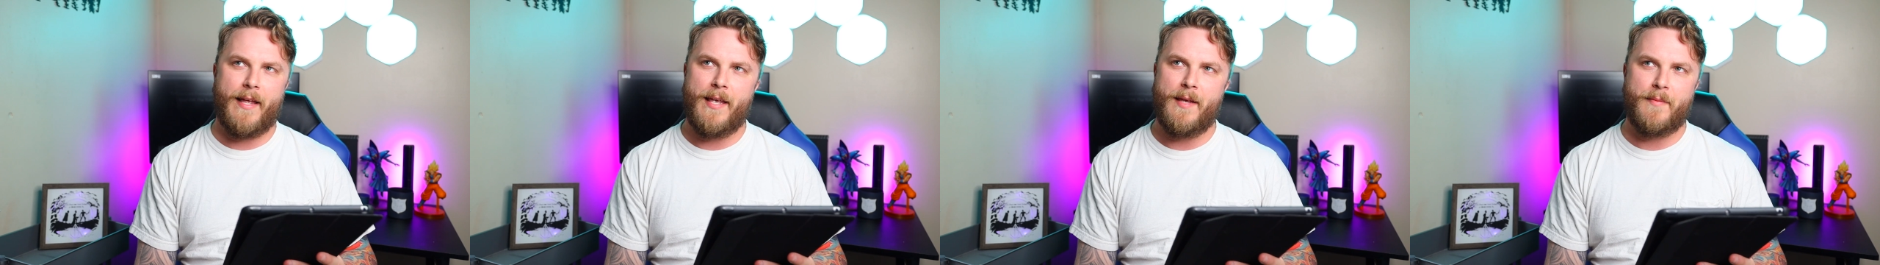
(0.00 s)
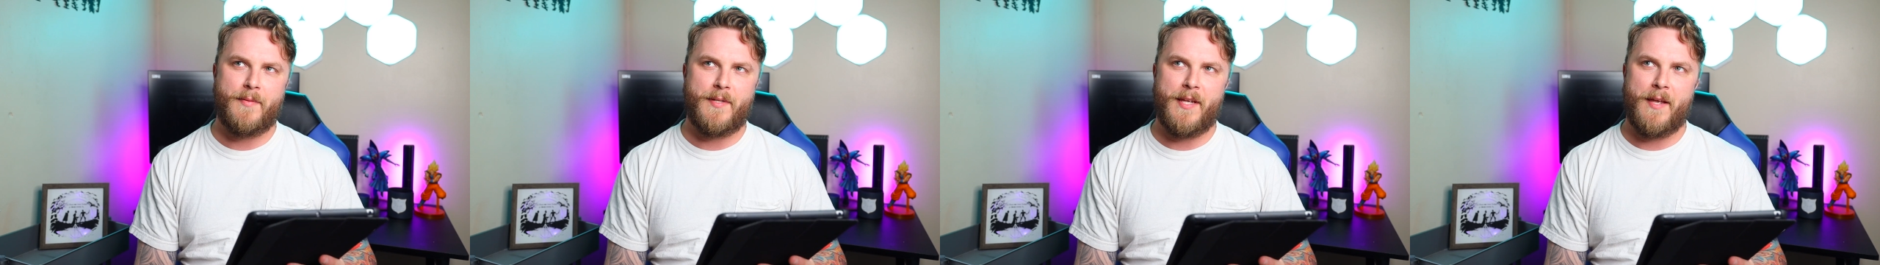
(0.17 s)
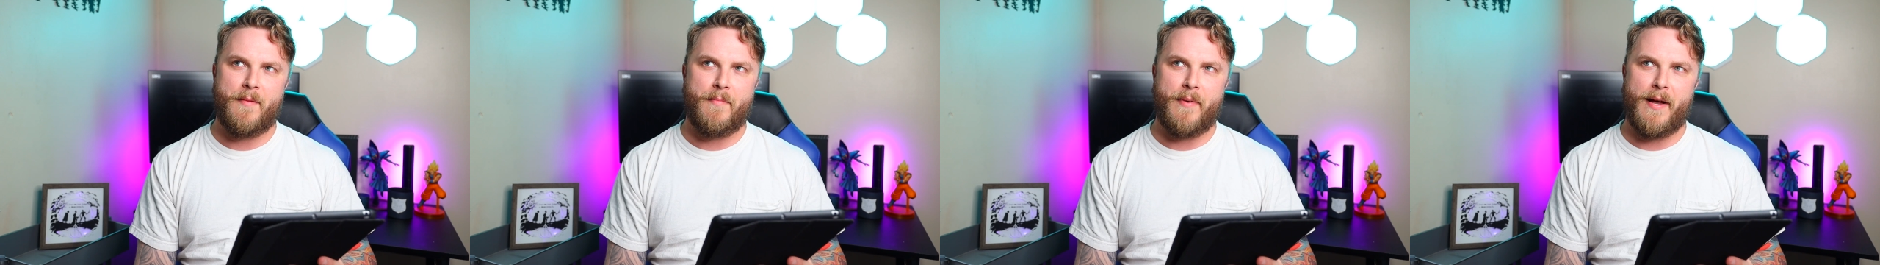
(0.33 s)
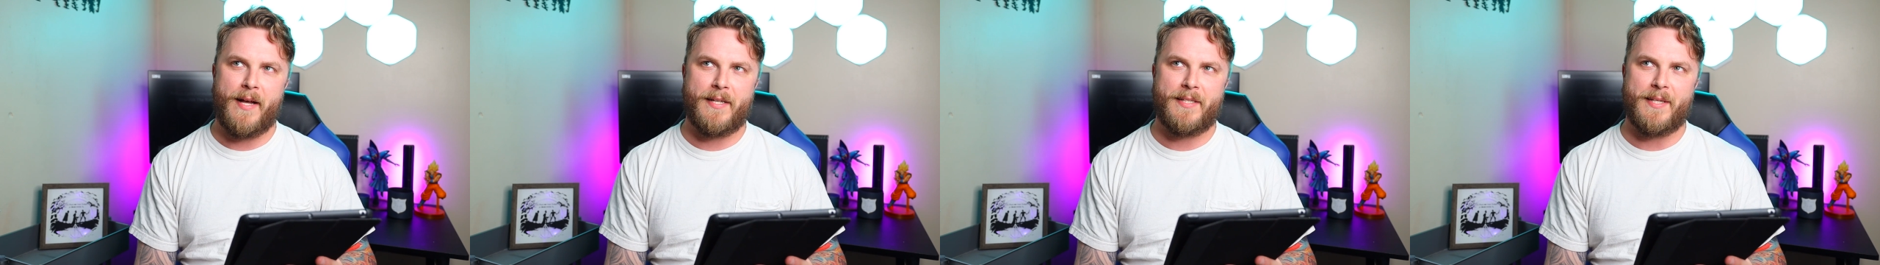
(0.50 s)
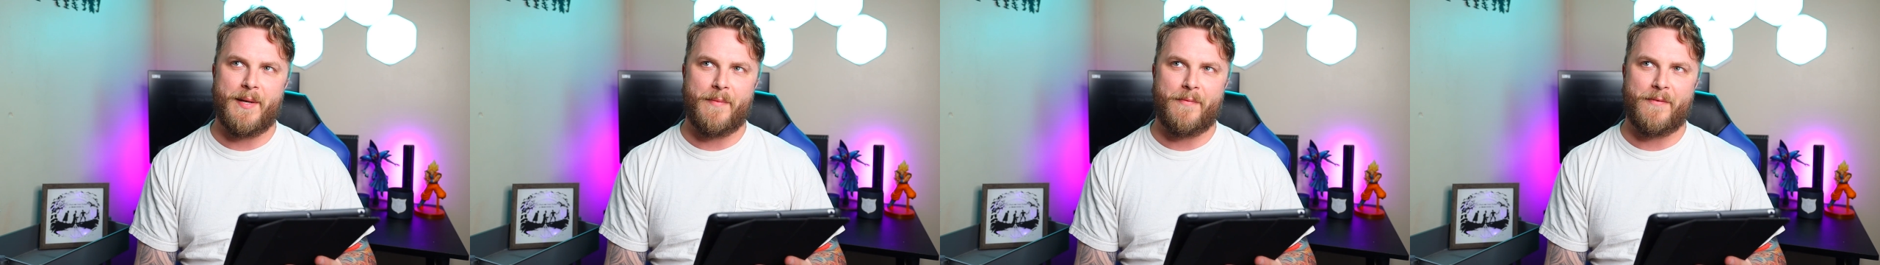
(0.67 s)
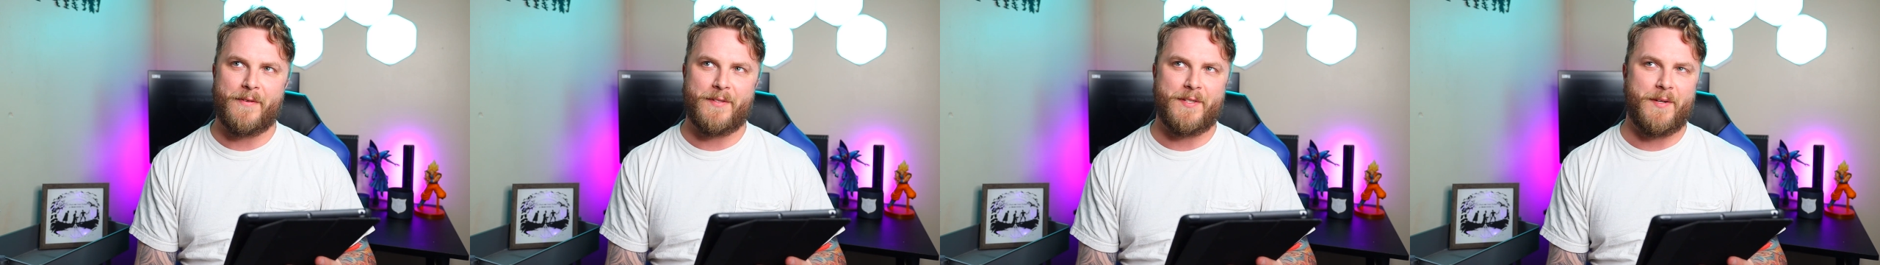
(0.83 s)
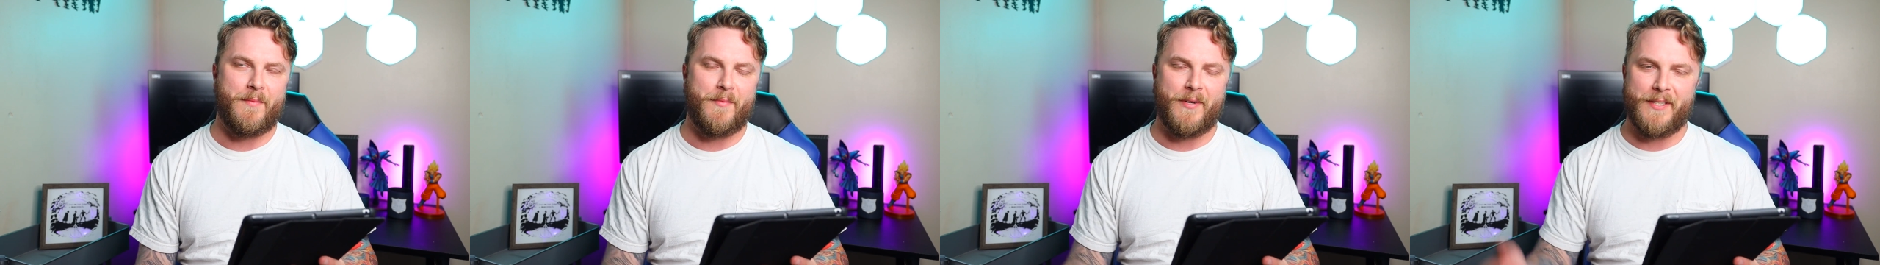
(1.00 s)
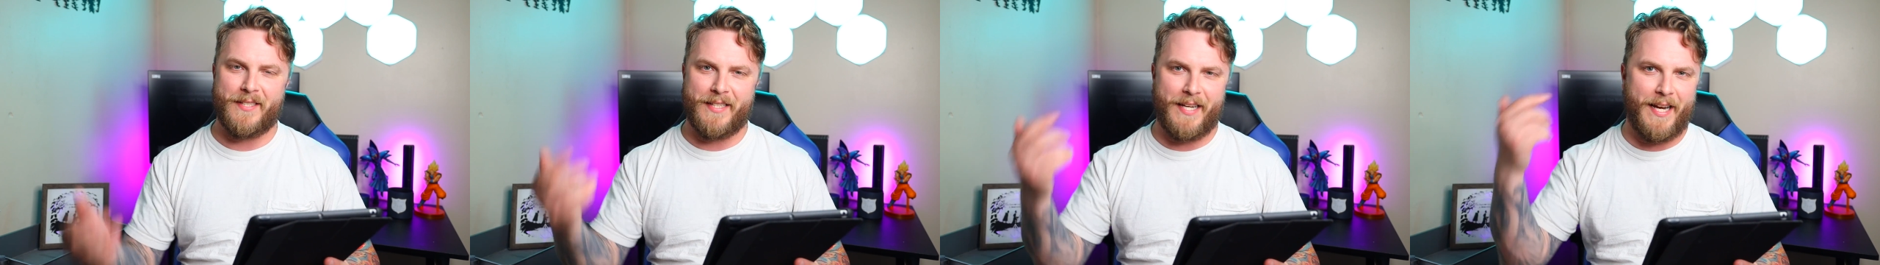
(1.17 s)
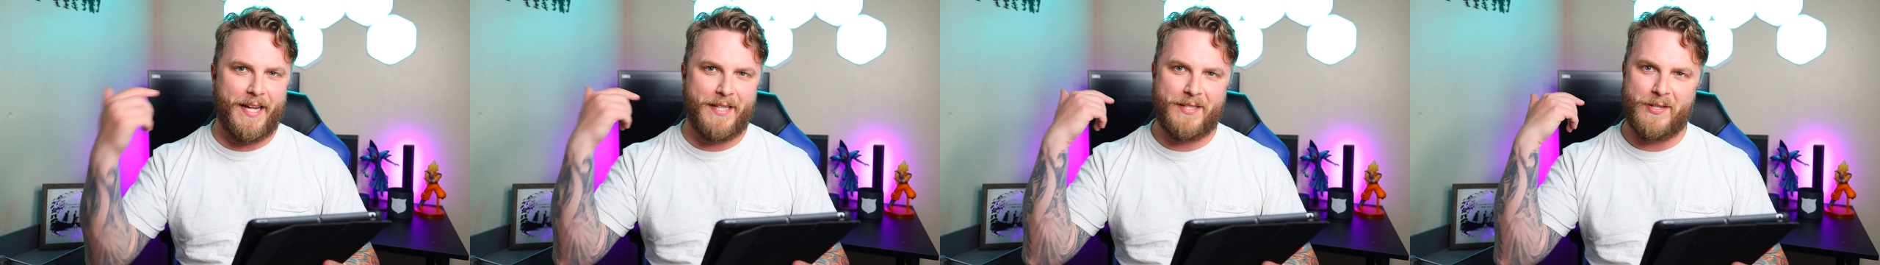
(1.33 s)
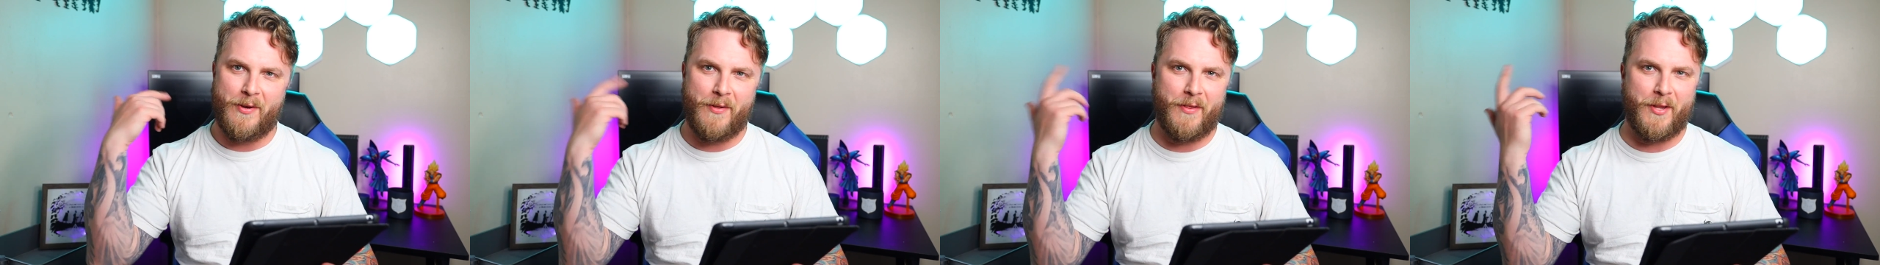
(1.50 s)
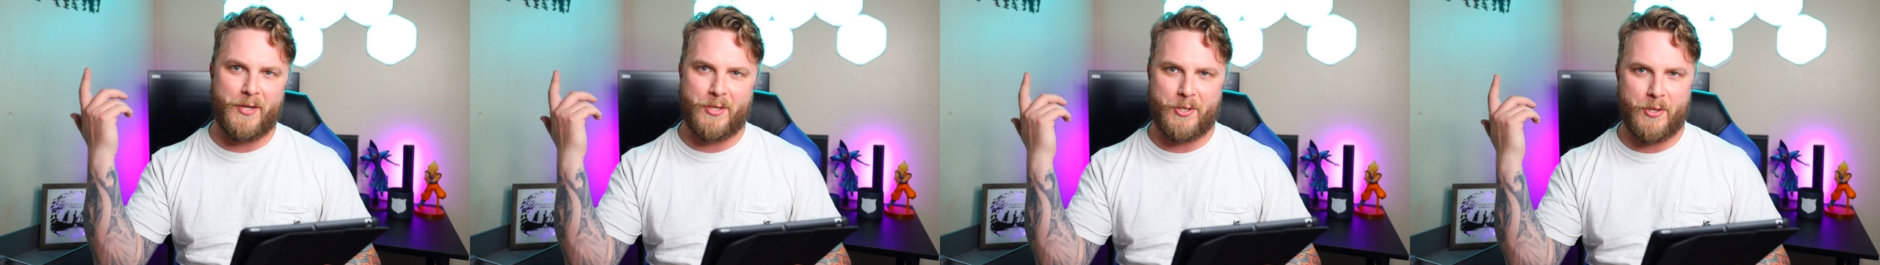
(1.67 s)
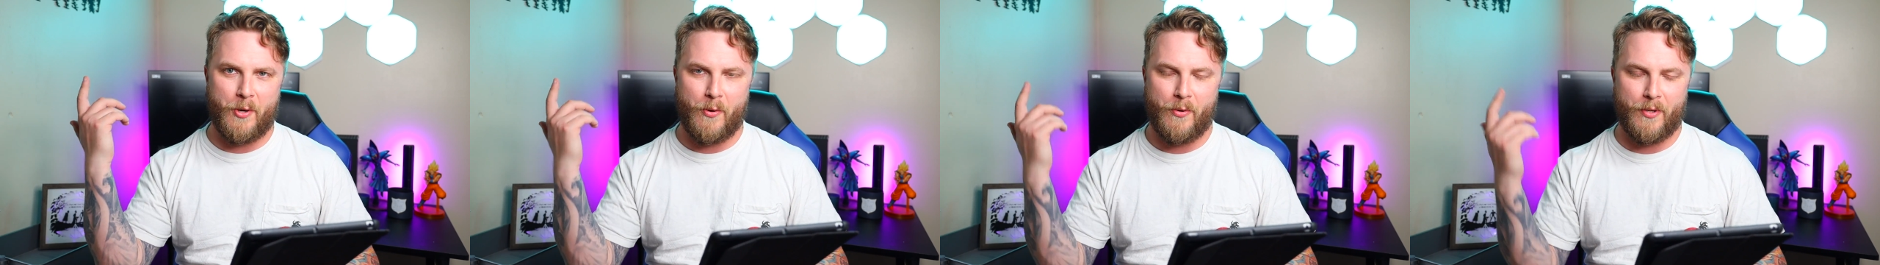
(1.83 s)
keep saying bicep for some reason. It's on the
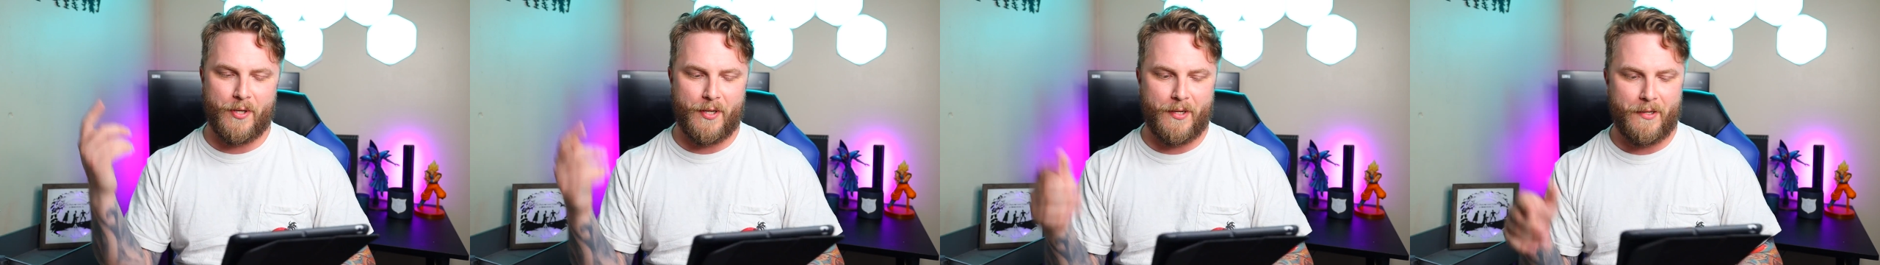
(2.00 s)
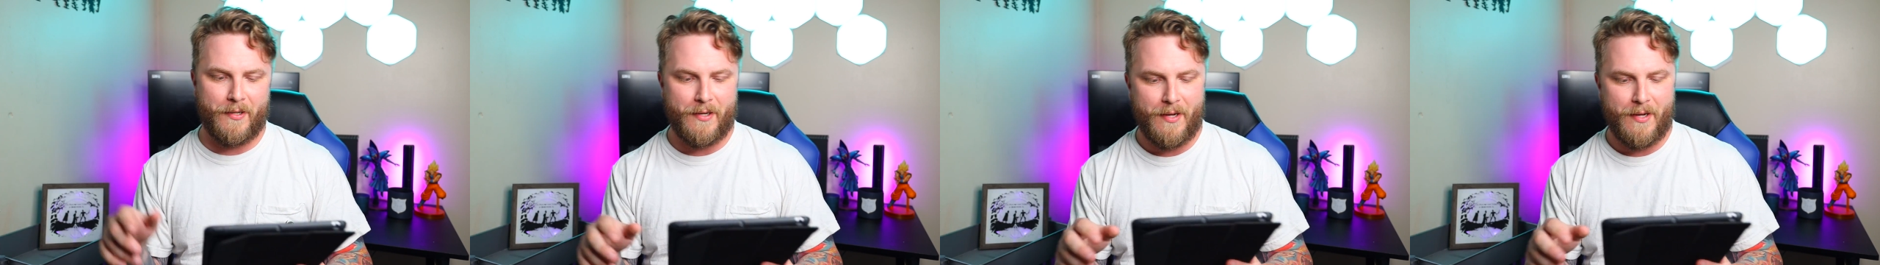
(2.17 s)
shoulder.